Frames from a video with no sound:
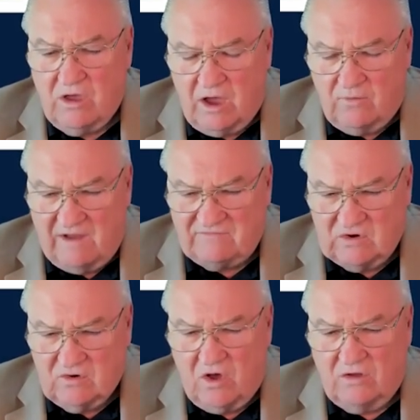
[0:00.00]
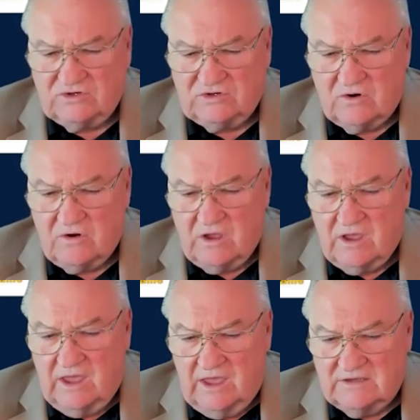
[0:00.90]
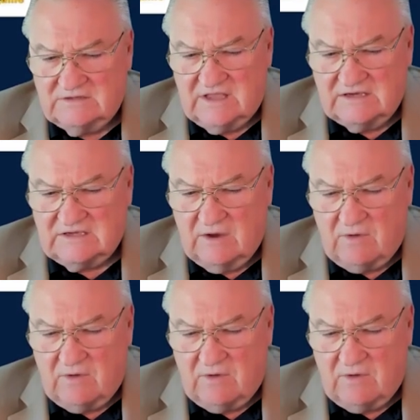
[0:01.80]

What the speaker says: a revenue culture is they say,